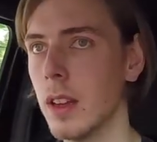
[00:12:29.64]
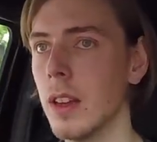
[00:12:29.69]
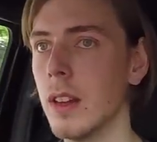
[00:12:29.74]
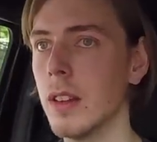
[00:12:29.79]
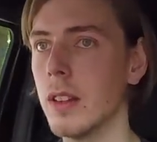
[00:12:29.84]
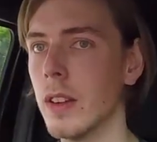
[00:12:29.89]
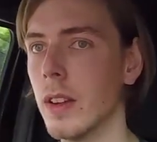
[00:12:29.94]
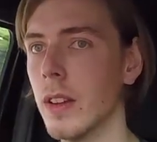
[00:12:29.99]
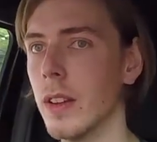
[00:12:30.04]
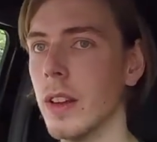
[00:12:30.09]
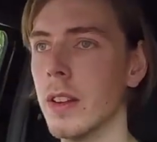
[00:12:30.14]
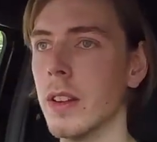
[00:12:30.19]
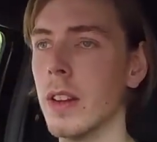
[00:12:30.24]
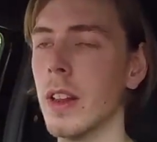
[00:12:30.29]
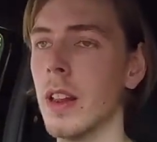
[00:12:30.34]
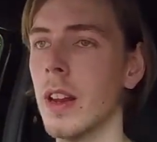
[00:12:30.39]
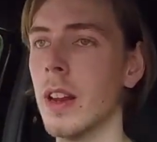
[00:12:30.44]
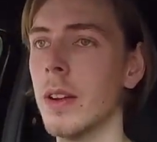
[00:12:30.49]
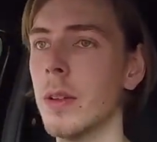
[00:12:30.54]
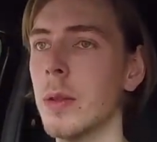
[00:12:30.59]
So there's
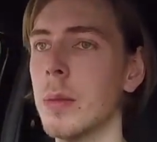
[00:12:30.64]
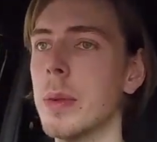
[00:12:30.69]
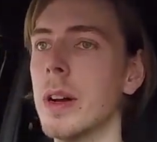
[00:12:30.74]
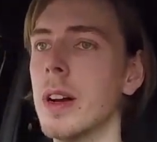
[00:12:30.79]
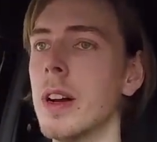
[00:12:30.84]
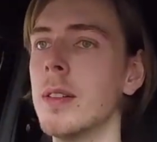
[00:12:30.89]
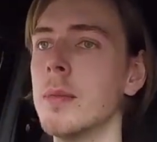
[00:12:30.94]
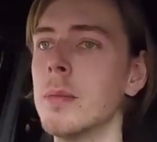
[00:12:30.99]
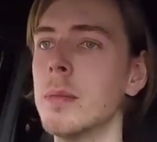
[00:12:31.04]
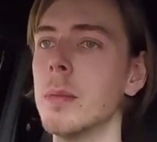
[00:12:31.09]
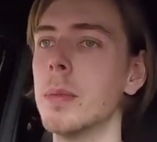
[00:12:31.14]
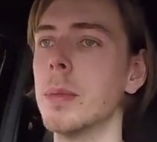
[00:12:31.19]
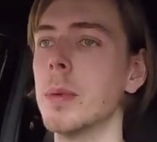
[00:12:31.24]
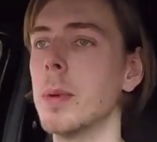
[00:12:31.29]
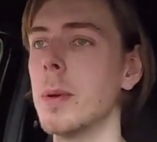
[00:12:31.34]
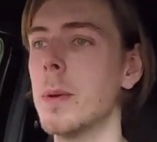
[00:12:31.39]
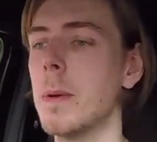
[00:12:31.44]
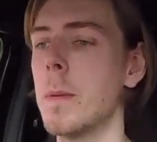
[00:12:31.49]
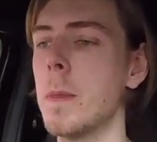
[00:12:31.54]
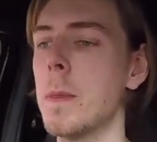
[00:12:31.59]
another little bump.
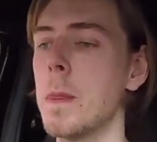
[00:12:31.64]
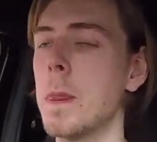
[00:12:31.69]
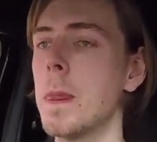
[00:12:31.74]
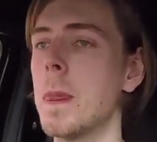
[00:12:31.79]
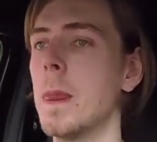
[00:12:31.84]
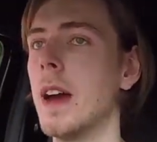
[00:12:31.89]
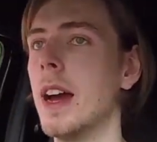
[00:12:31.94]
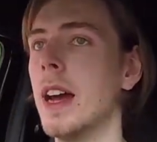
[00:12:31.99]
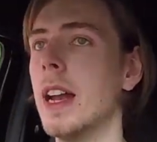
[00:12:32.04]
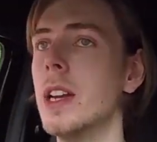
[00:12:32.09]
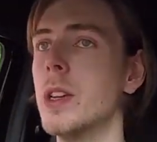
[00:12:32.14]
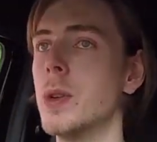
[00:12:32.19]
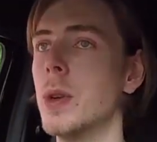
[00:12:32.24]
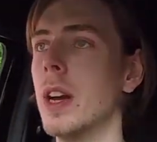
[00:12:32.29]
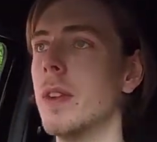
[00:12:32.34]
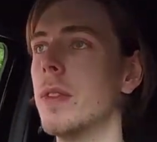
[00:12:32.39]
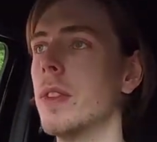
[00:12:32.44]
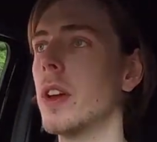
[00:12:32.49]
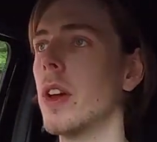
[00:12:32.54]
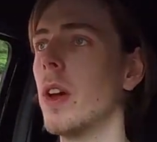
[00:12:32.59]
I literally
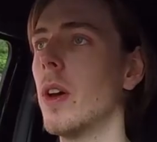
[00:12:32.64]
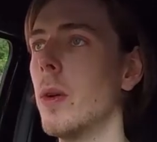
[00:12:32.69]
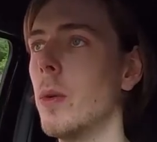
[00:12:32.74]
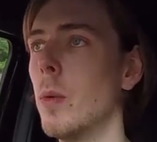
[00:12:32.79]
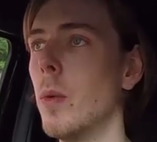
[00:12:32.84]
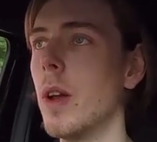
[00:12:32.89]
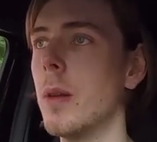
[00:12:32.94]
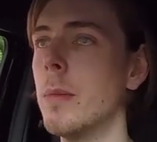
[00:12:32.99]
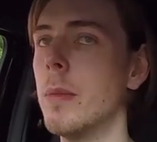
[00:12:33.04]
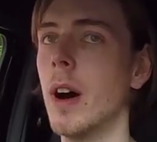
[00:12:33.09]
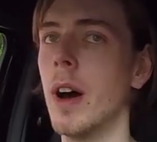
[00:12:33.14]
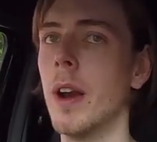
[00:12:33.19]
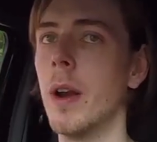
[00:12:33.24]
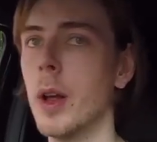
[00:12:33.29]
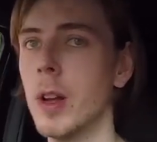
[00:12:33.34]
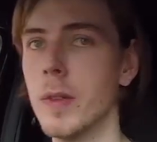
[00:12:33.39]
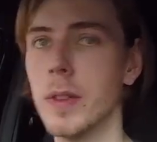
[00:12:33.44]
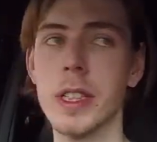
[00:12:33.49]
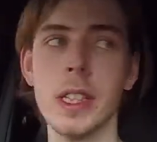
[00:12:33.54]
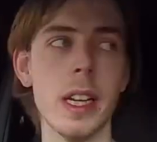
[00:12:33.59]
have to go 1 mile
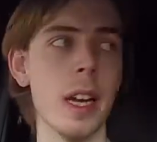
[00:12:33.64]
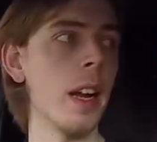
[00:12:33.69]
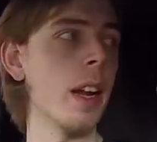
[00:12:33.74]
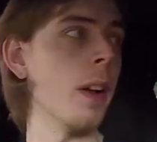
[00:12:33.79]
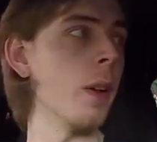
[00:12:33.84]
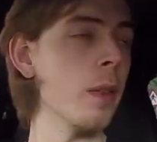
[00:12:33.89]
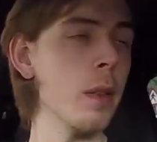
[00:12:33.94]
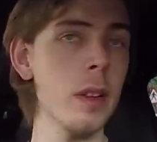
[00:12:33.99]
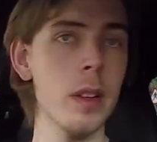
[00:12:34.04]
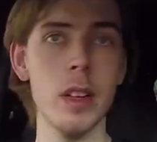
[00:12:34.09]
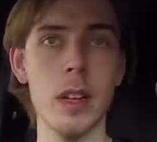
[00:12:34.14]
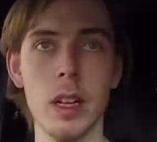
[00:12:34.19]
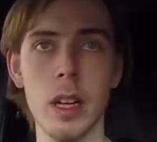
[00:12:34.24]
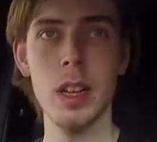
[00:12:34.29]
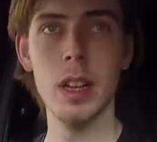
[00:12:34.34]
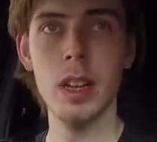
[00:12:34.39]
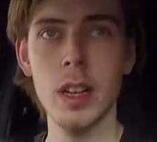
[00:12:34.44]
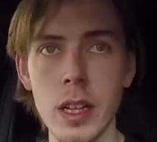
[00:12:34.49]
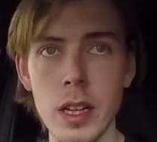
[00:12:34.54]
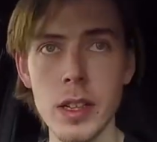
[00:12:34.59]
over to get out,
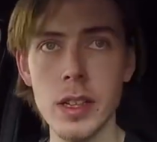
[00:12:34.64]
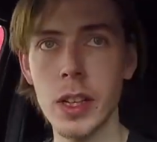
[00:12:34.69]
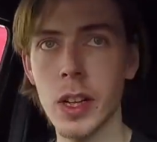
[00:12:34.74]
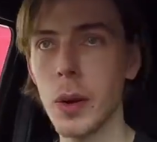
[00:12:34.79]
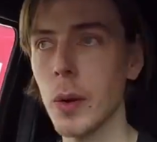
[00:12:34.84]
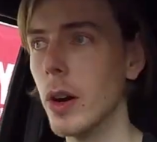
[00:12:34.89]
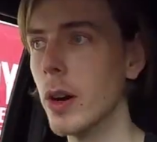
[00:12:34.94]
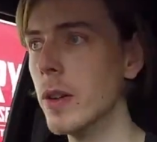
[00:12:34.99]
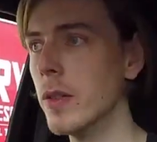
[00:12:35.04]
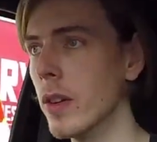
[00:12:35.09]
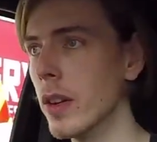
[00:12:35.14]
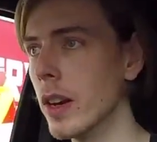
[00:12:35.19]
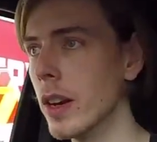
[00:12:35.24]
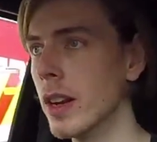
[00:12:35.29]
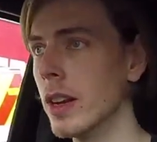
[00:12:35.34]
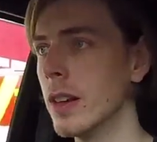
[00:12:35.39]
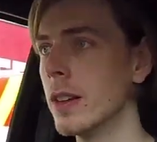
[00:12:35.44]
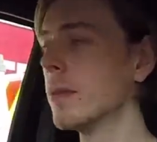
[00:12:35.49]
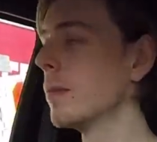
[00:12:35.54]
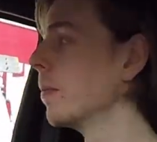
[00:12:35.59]
to go over
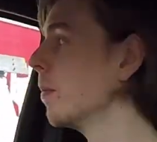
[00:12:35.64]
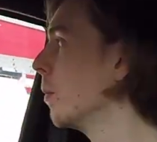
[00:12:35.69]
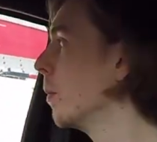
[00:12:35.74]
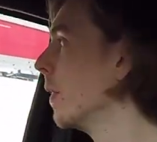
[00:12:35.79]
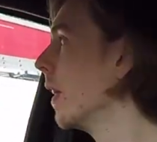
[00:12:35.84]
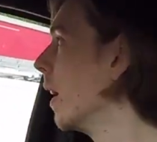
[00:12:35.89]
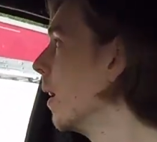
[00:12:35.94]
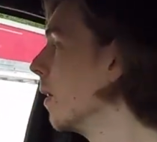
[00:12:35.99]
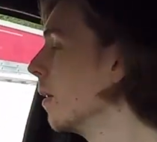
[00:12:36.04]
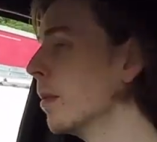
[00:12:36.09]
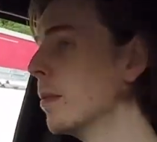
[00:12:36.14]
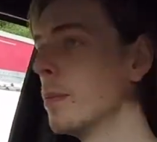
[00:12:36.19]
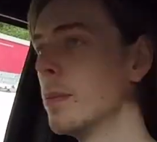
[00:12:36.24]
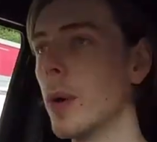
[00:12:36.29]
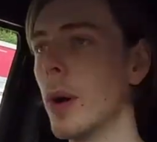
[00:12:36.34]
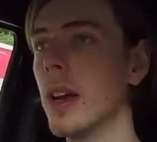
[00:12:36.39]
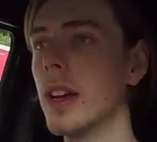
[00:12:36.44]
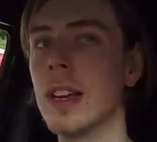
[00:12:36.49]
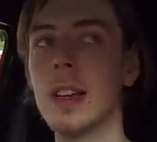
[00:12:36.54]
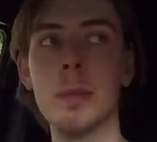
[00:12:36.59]
and without
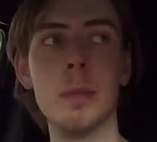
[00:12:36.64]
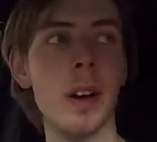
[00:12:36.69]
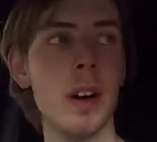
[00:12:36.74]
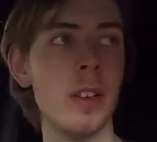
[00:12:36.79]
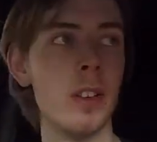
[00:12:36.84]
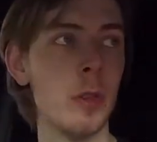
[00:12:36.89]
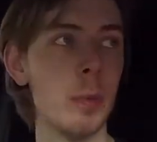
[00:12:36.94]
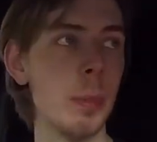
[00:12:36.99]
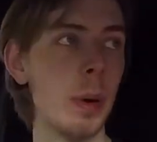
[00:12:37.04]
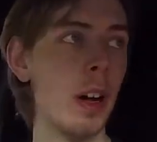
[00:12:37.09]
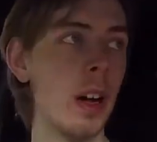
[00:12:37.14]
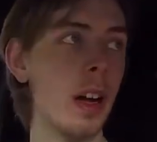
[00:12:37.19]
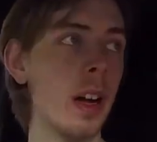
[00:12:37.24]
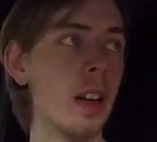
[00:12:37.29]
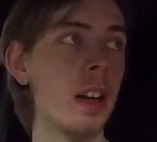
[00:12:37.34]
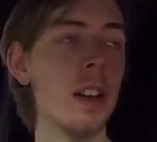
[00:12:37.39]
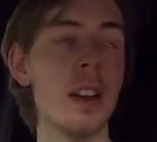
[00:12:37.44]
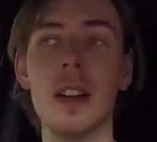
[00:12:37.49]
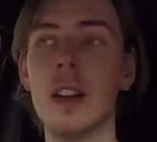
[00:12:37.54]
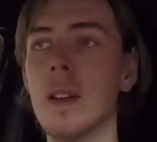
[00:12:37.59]
breaking my
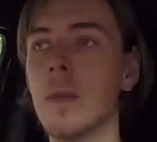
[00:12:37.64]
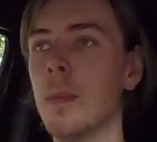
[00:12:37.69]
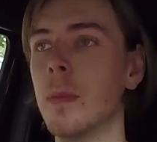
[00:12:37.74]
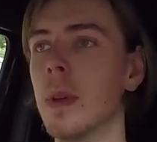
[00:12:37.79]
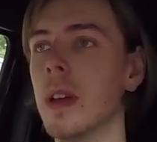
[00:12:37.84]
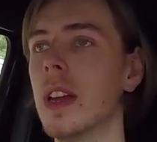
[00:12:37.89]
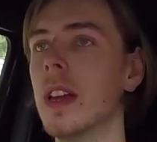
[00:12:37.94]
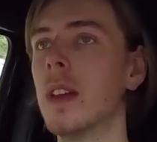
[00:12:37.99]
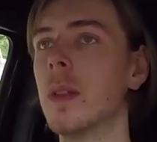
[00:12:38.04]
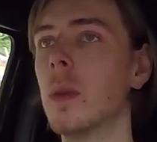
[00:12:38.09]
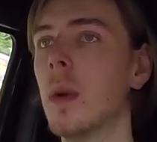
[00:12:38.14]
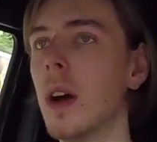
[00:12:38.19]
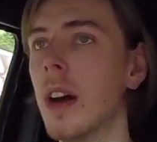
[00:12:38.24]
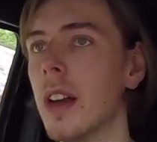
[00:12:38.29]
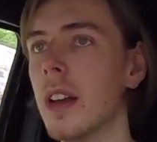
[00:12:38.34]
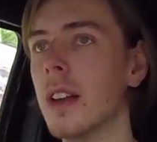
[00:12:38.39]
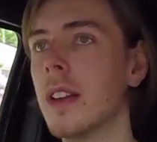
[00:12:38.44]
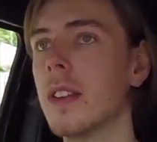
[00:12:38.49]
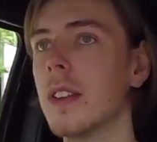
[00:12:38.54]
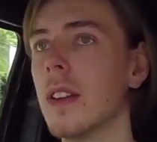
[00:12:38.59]
spine, but either
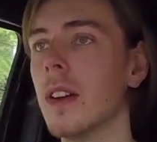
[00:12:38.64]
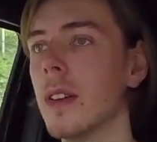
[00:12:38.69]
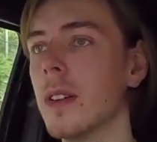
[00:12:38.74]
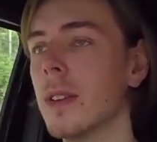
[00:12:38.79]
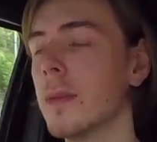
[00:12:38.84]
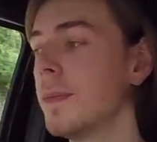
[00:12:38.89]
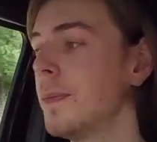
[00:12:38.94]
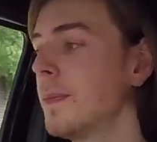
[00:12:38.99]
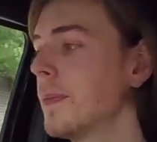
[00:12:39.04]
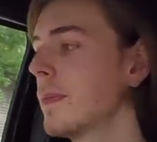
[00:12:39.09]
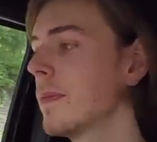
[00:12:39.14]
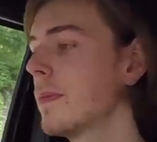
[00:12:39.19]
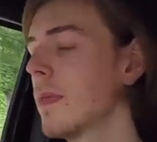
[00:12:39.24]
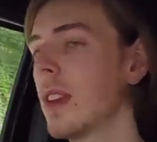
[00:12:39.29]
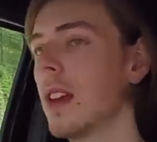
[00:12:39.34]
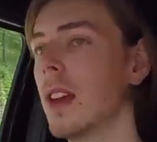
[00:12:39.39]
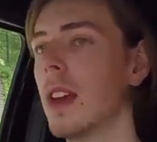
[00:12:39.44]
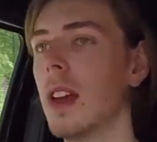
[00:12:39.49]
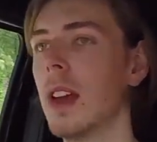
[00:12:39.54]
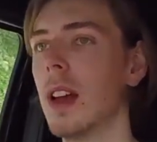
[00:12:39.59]
way, so
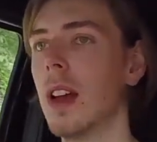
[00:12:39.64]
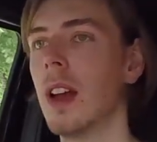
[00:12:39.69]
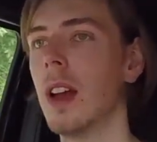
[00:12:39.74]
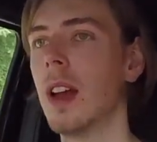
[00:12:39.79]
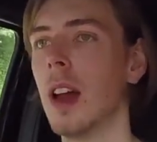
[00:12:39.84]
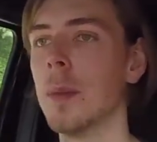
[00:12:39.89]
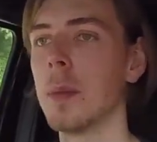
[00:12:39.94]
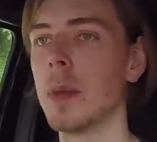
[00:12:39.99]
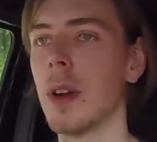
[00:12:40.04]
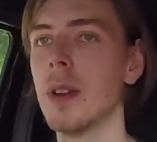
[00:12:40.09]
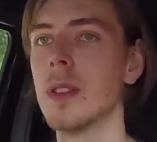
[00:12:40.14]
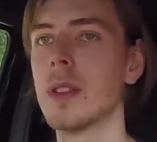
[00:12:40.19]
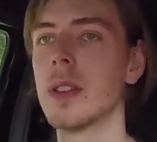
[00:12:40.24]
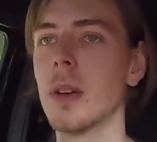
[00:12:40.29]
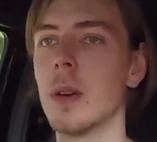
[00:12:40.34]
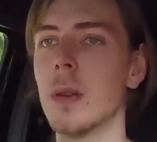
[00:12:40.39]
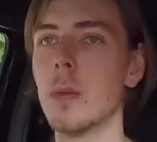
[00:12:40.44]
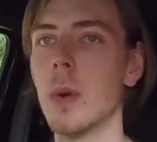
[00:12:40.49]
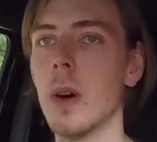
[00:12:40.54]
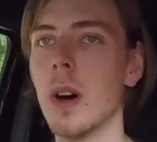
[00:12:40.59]
I'm going to
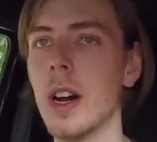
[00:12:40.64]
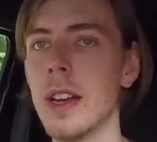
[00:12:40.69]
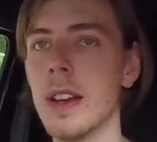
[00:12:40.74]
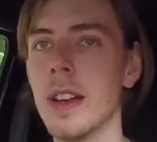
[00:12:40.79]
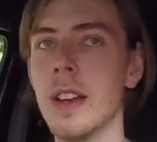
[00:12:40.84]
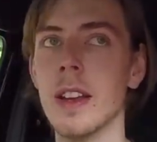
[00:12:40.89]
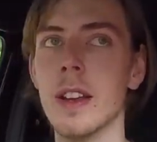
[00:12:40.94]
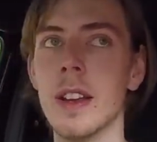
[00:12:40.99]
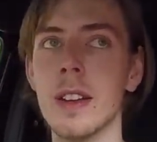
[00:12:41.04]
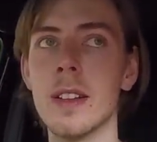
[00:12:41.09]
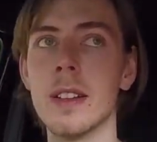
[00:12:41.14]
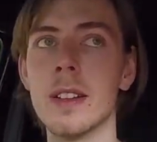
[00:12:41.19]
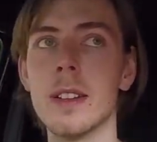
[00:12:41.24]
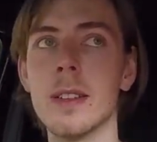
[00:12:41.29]
go wide here.